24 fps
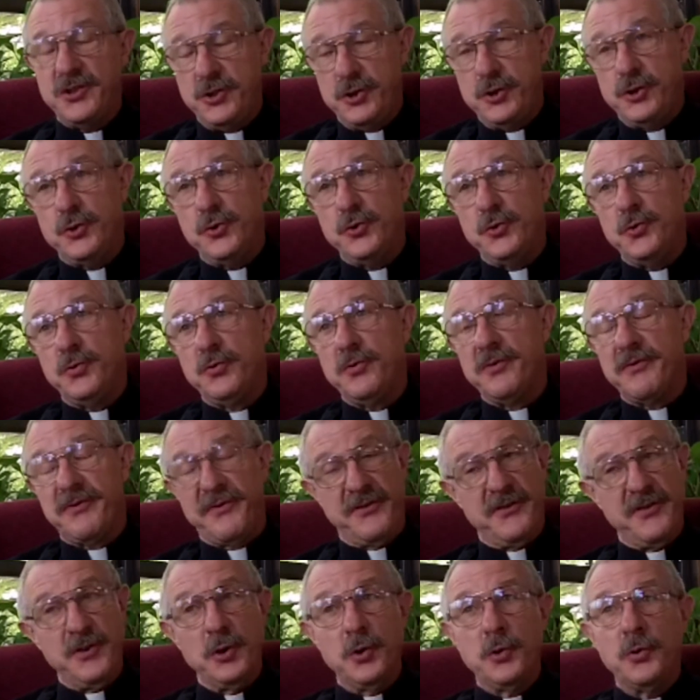to do the
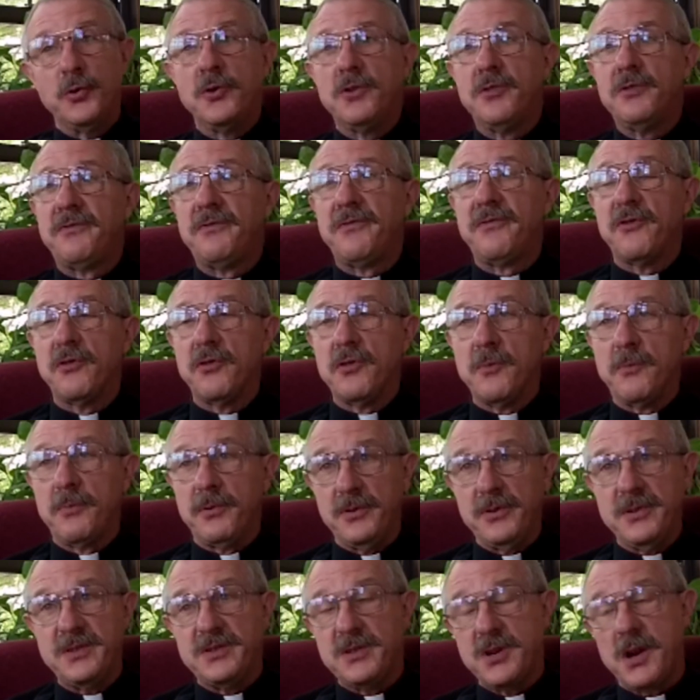funeral for a
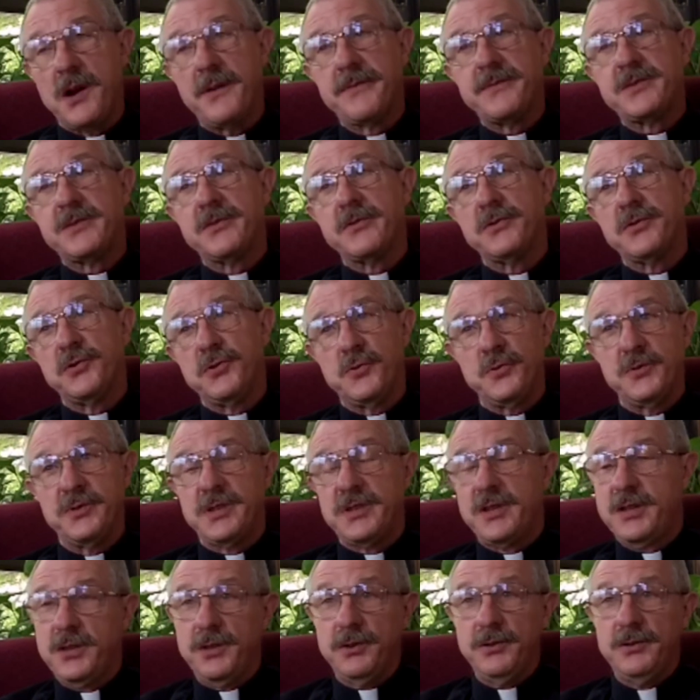police officer who
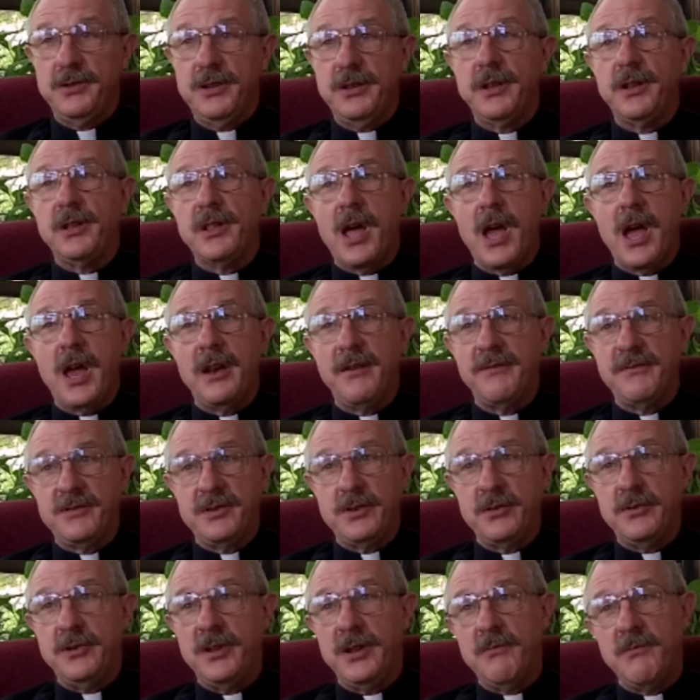was killed in the line of
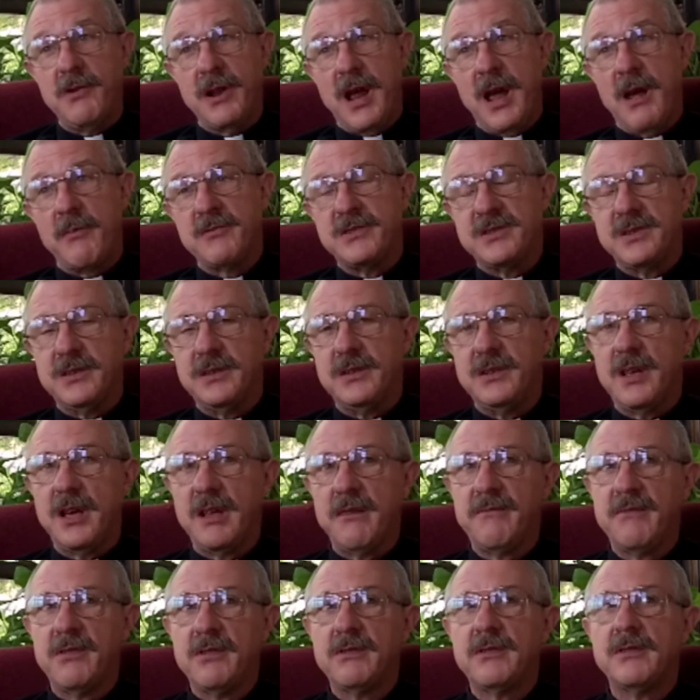duty when I was in
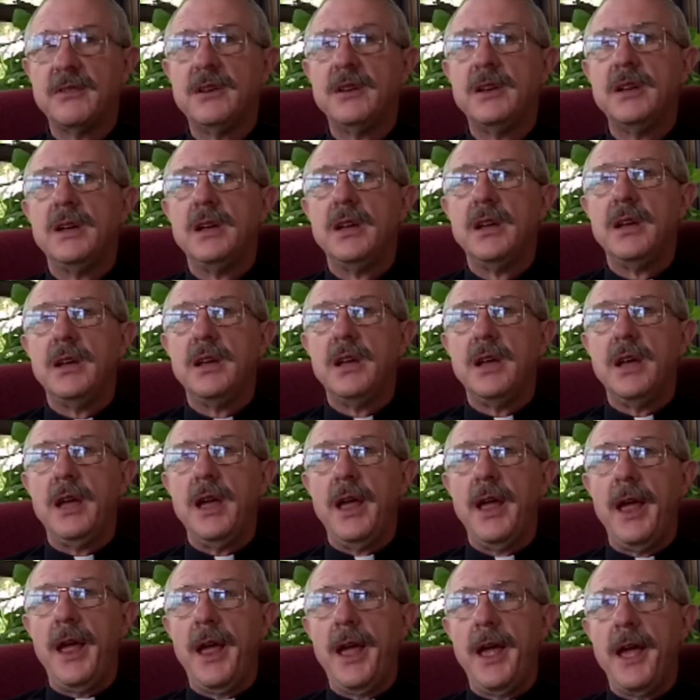Denver,
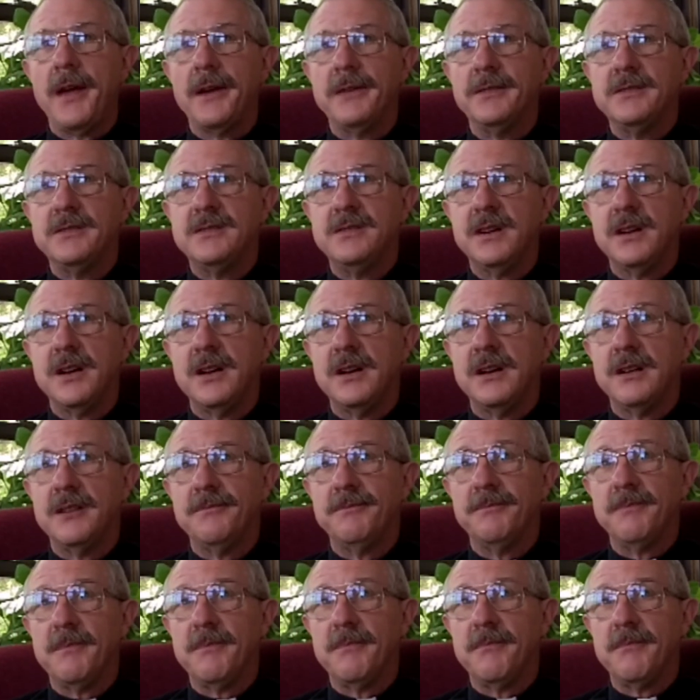and
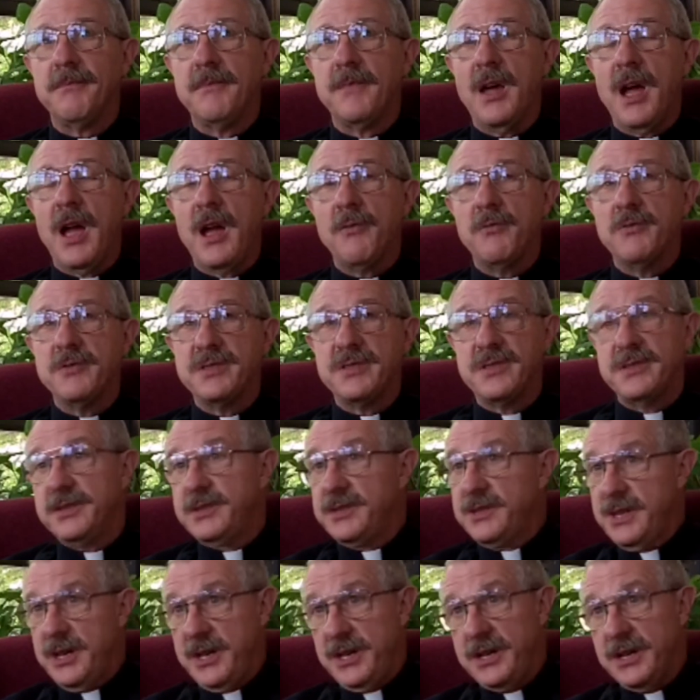I was
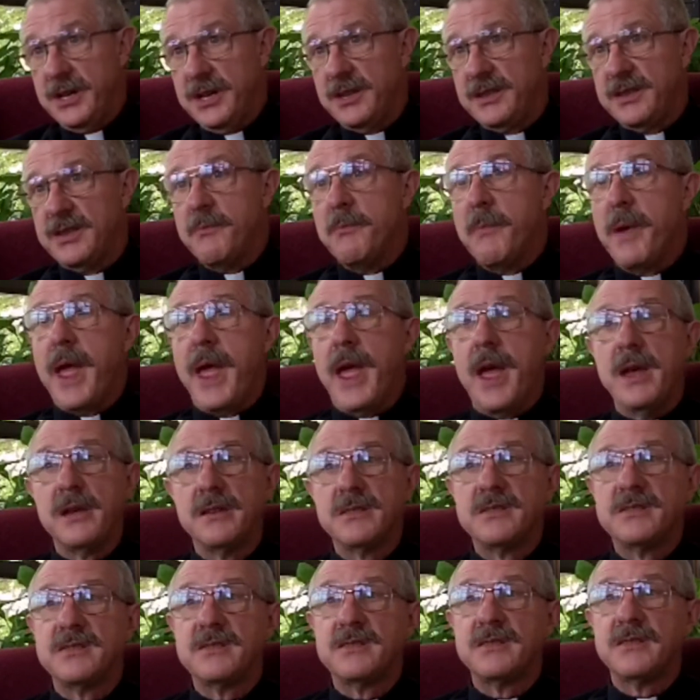the deacon at the
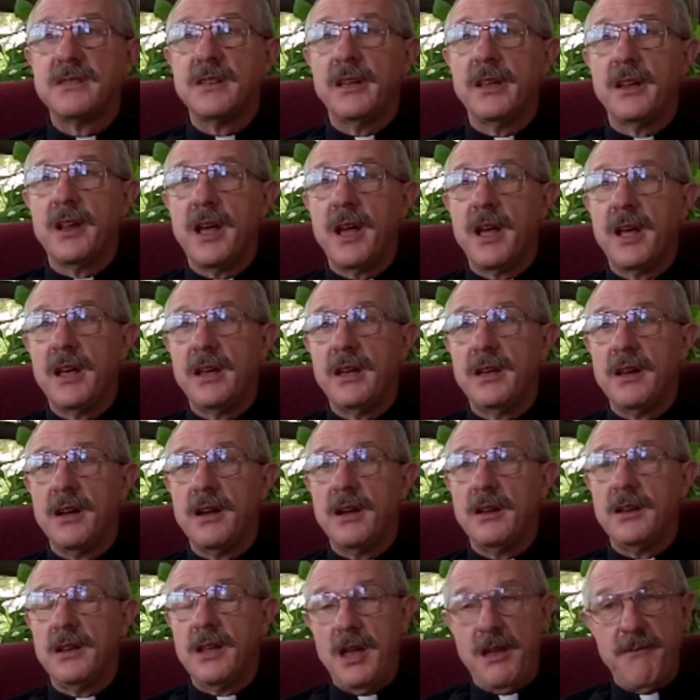Mass, and
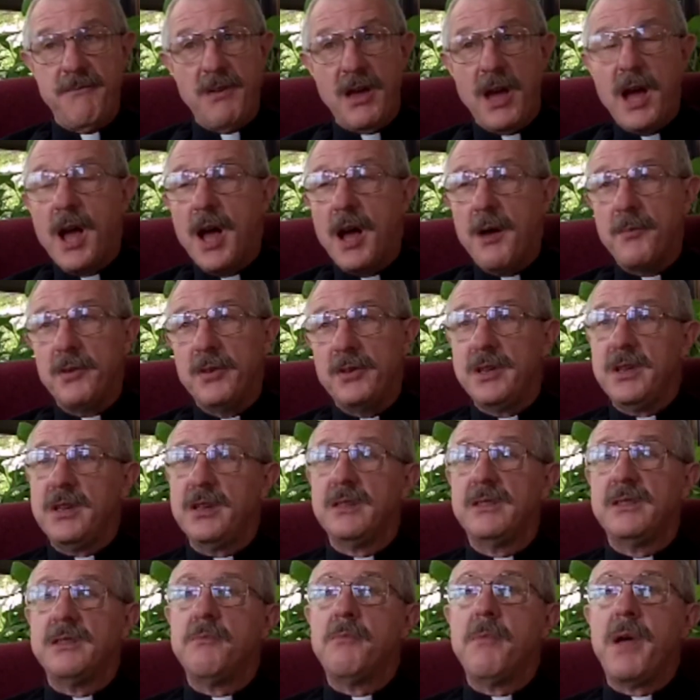I gave the
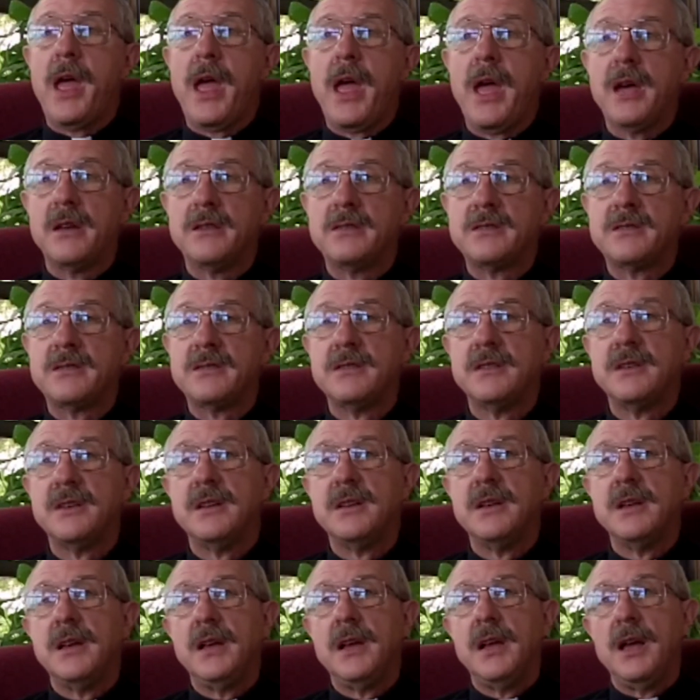homily at the Mass,
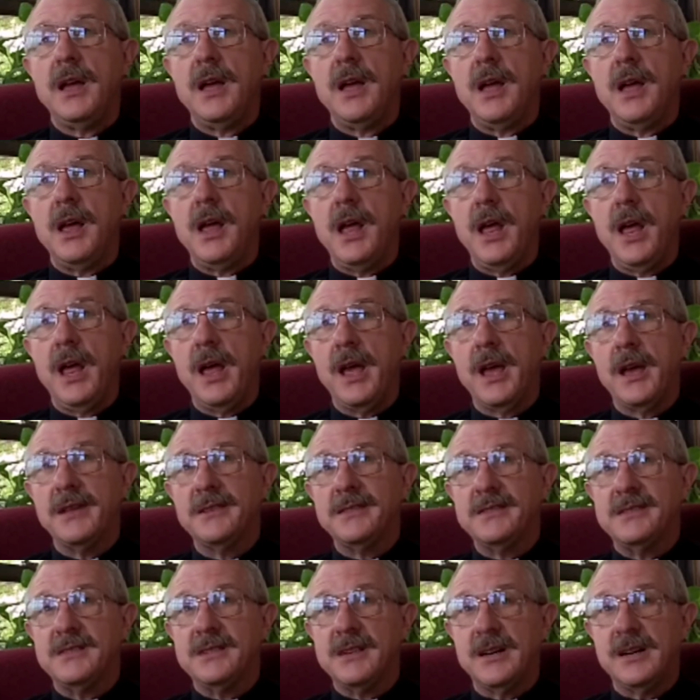
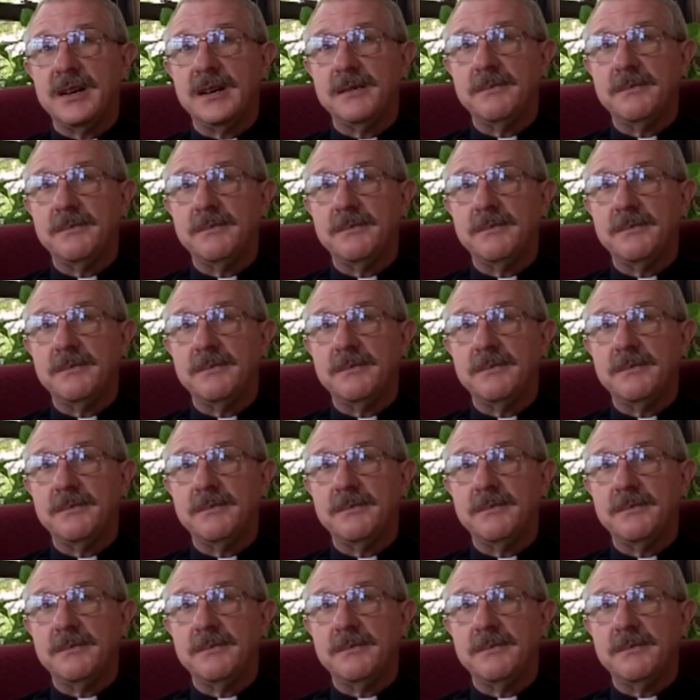and